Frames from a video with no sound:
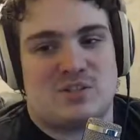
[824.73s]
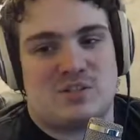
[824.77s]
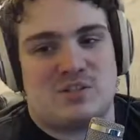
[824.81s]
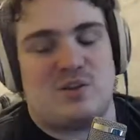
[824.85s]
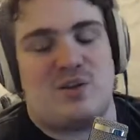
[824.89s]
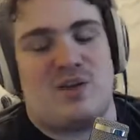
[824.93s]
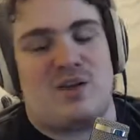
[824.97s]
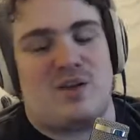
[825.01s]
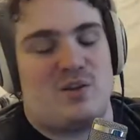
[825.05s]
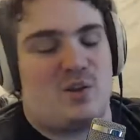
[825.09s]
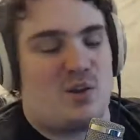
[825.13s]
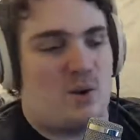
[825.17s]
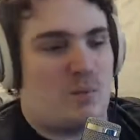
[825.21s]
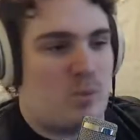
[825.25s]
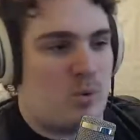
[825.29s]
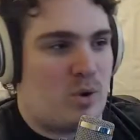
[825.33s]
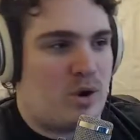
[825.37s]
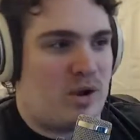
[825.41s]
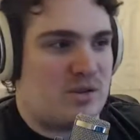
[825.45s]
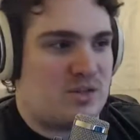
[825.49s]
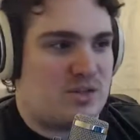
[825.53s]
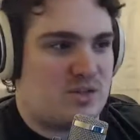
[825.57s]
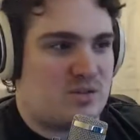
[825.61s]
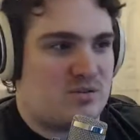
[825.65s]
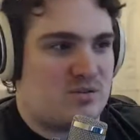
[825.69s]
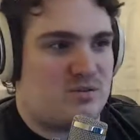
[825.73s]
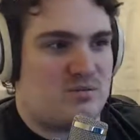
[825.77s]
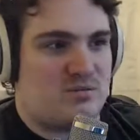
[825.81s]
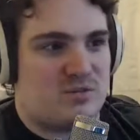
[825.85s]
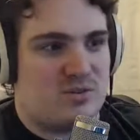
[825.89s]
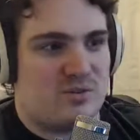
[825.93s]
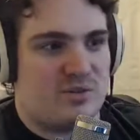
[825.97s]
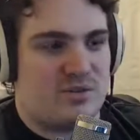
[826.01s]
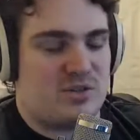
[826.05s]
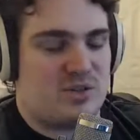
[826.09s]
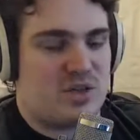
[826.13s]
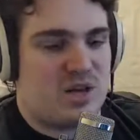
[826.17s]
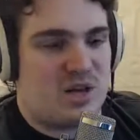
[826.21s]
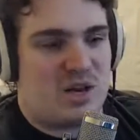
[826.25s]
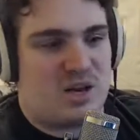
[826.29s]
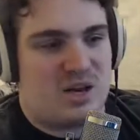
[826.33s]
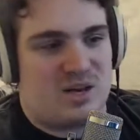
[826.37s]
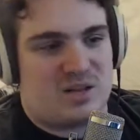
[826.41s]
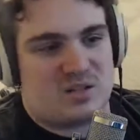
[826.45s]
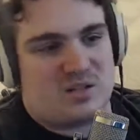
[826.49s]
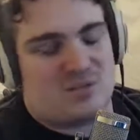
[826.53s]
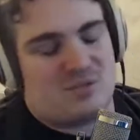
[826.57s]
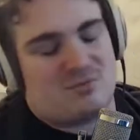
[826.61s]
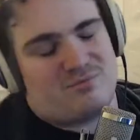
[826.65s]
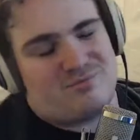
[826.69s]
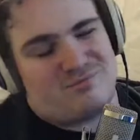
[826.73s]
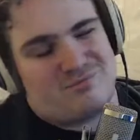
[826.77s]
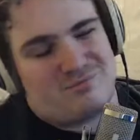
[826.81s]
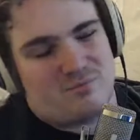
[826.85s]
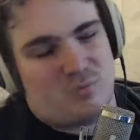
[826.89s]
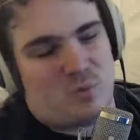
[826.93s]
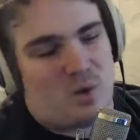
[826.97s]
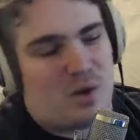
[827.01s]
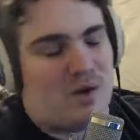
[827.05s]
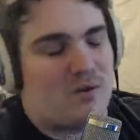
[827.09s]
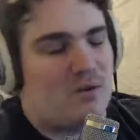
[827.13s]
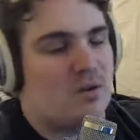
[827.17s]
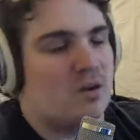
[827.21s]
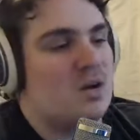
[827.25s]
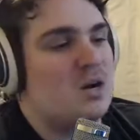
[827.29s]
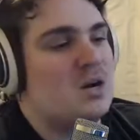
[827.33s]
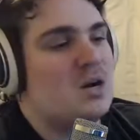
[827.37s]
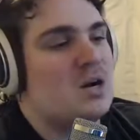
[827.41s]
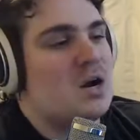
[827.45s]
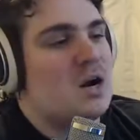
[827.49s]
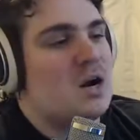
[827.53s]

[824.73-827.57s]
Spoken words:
Europe West, CIS, whatever.